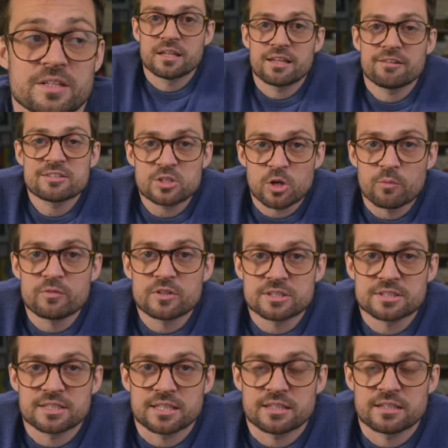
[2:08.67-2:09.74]
There is
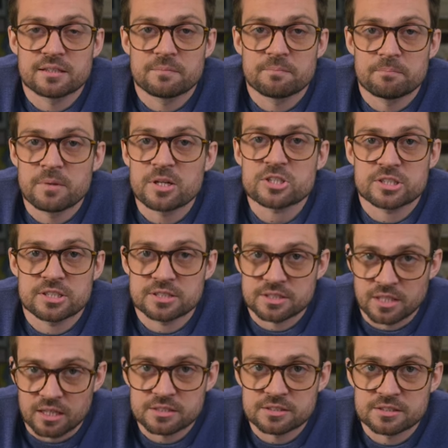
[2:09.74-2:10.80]
obviously much
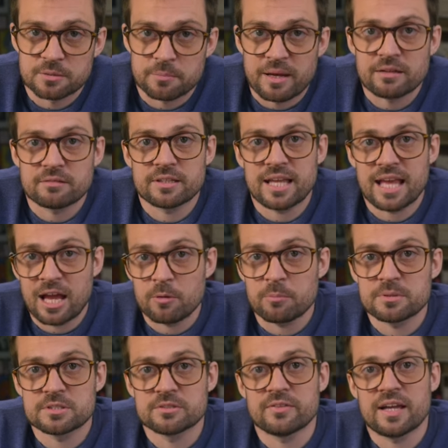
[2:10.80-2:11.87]
discussed about the
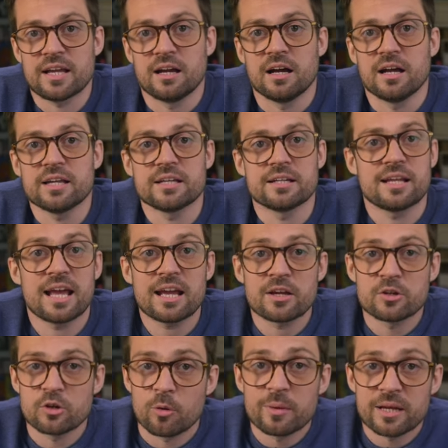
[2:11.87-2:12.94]
output of AI in
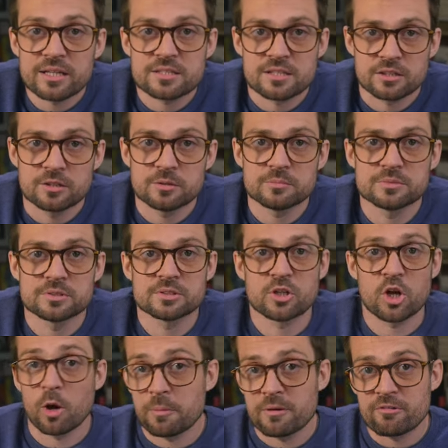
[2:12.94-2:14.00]
economic terms,
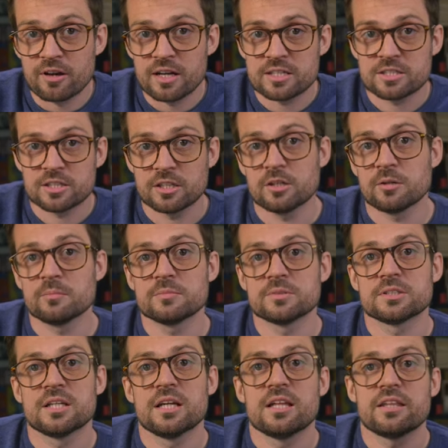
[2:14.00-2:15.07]
copyright terms,